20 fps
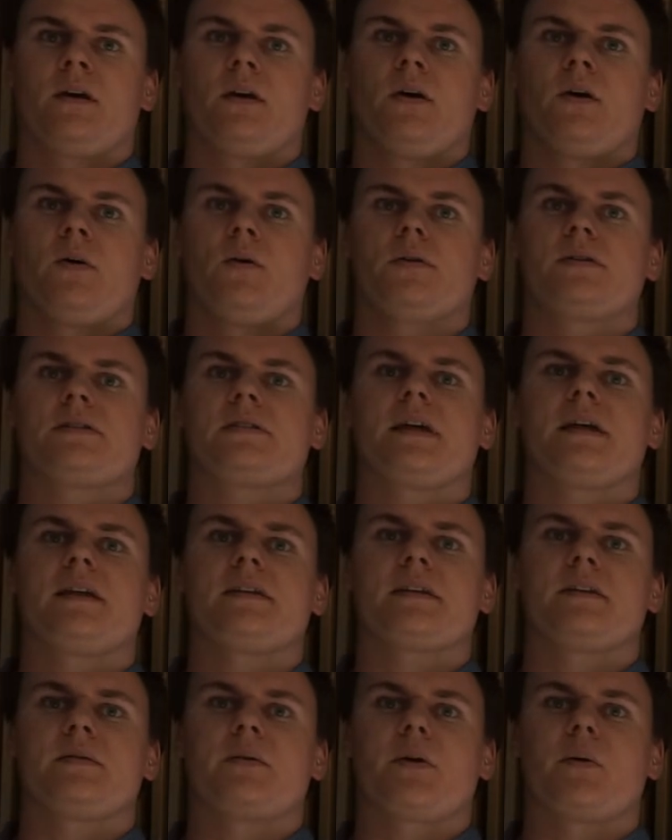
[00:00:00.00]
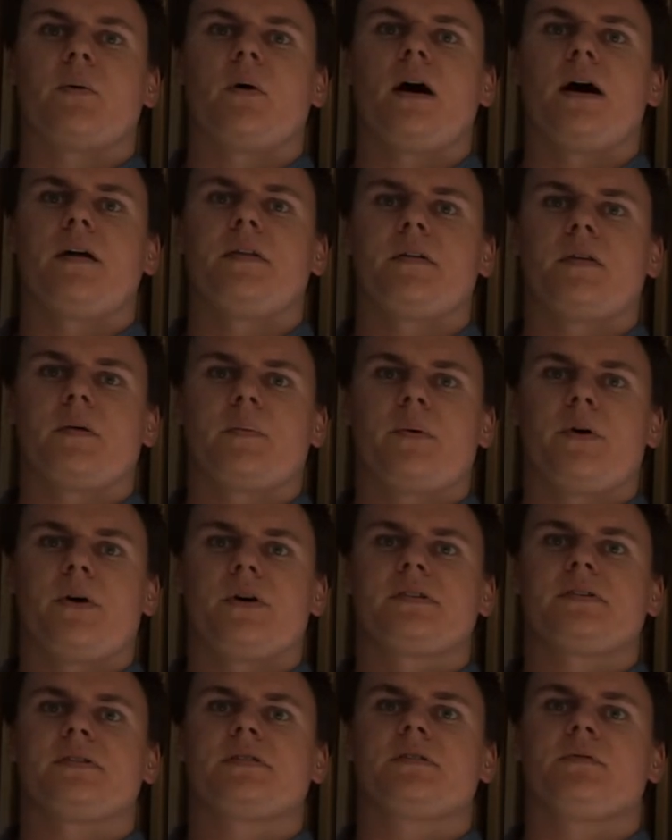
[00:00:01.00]
All studies had required that the
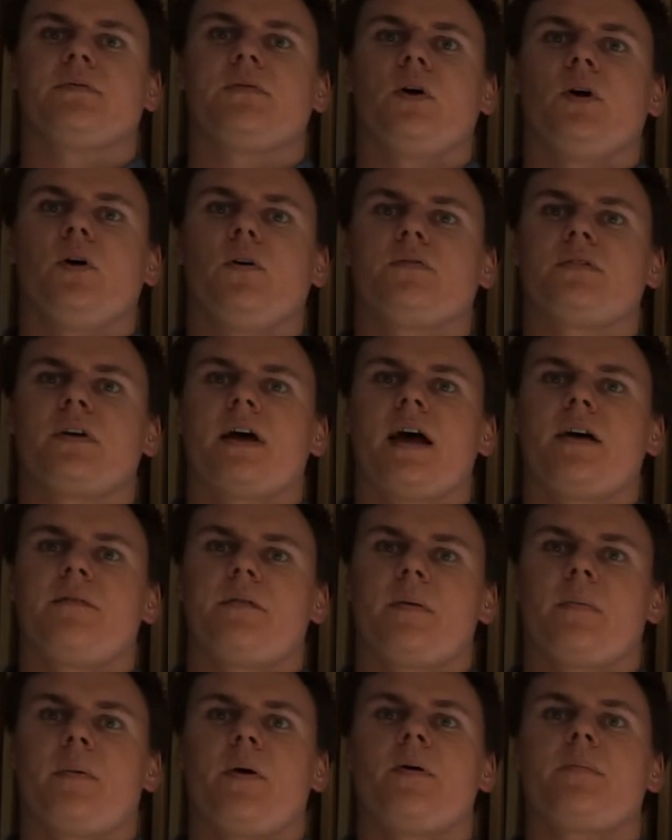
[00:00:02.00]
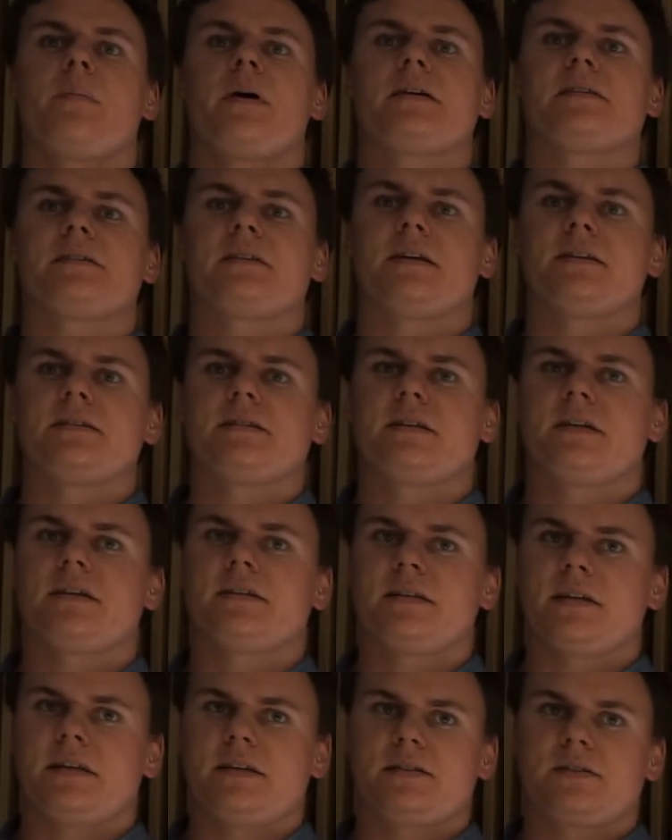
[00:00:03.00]
persons involved have a bone mass density
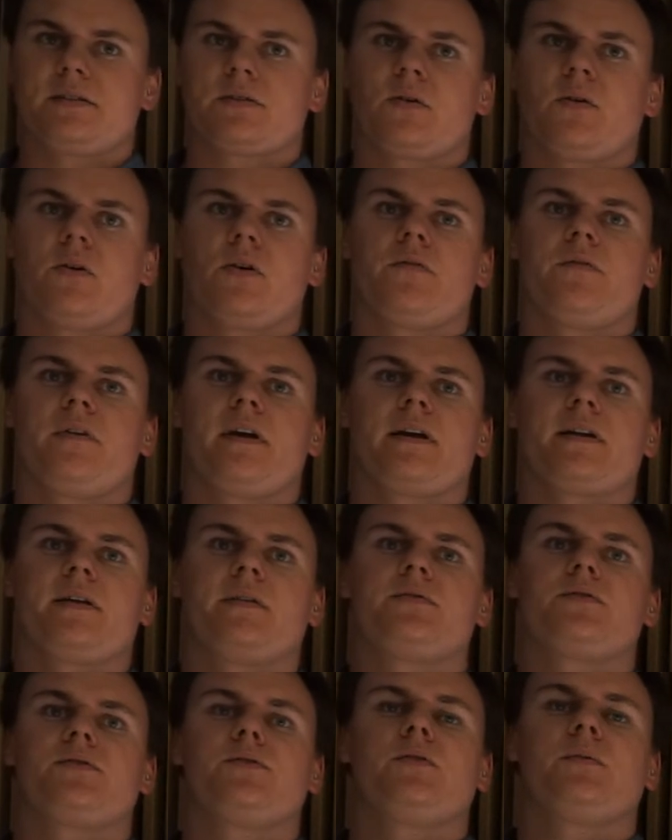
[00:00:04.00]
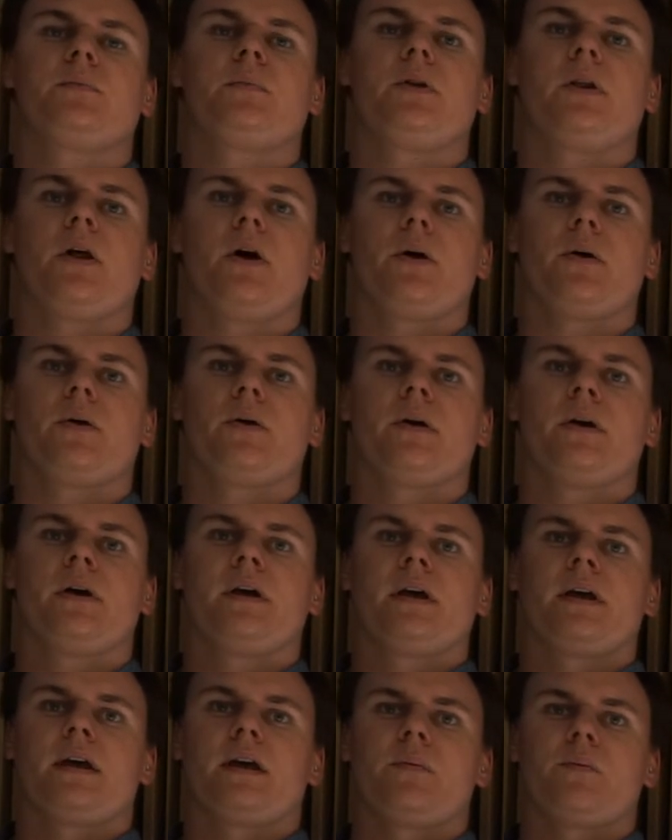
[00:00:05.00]
T-score of -2 or below
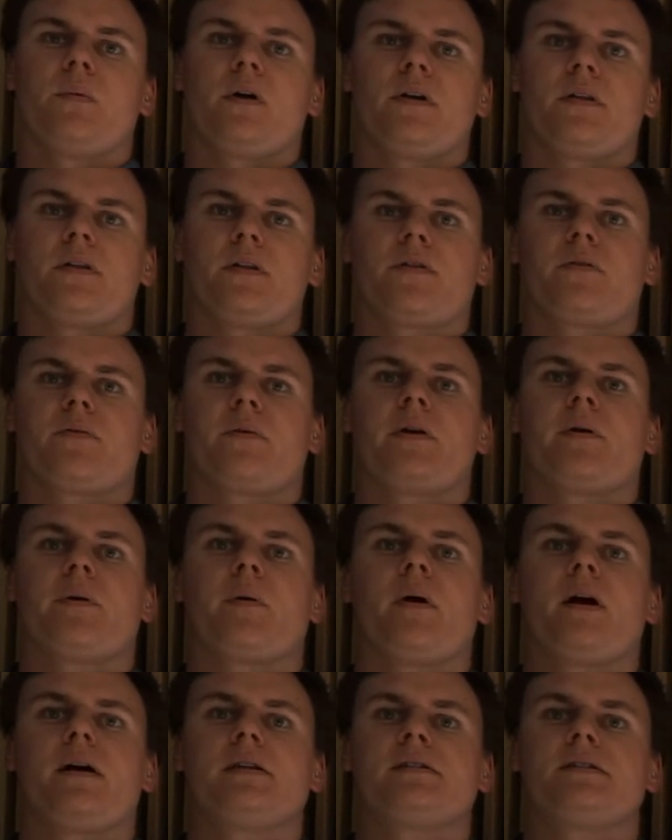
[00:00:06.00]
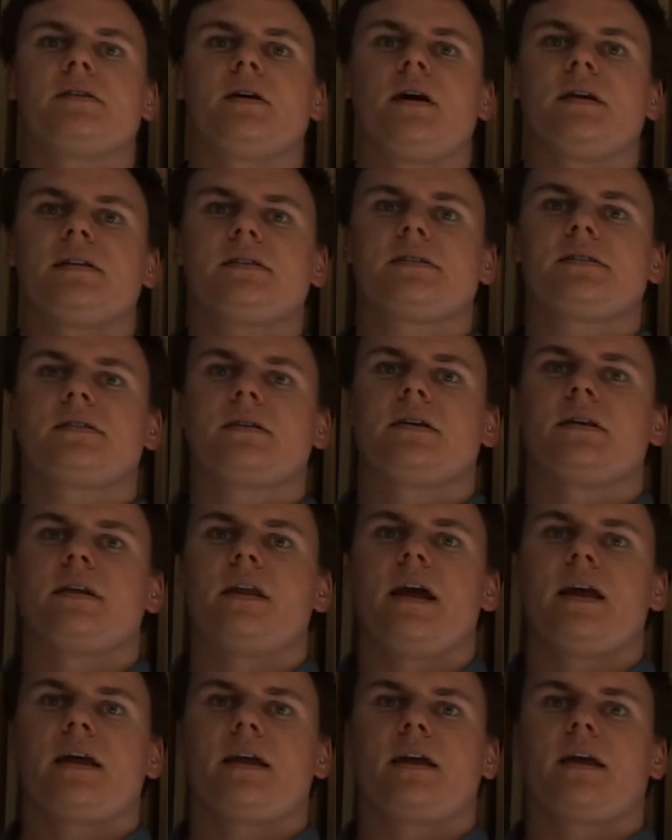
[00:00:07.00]
in one of the 3 required sites:
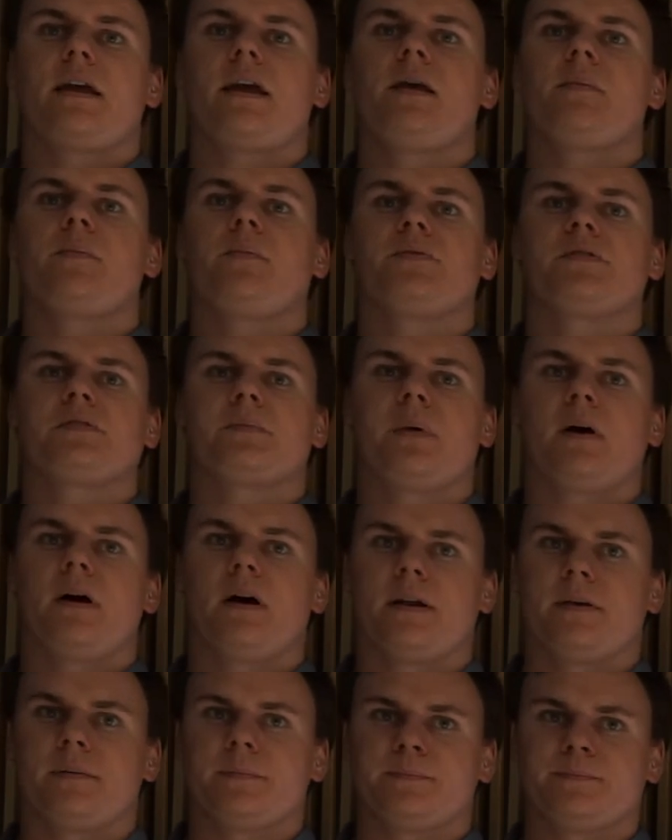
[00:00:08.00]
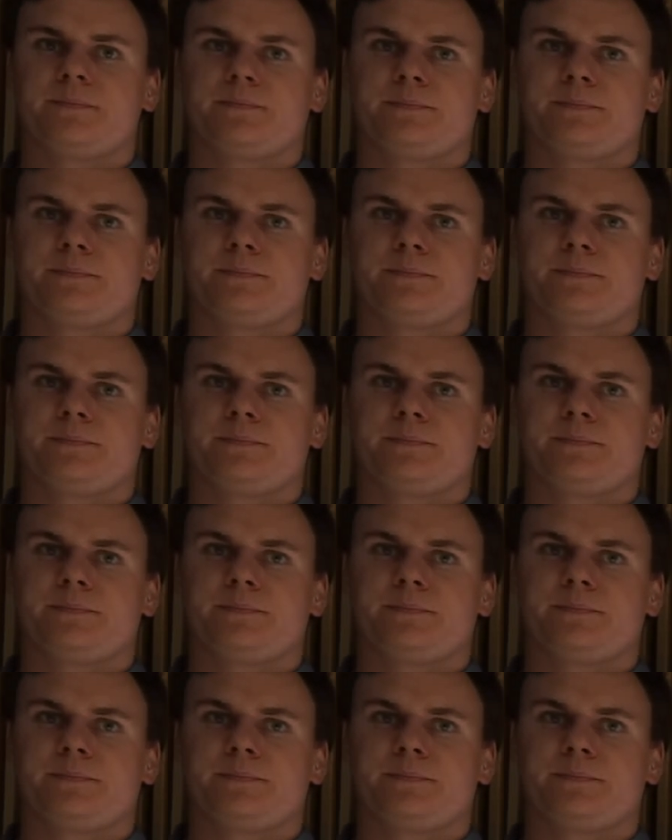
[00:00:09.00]
neck, hip, or spine.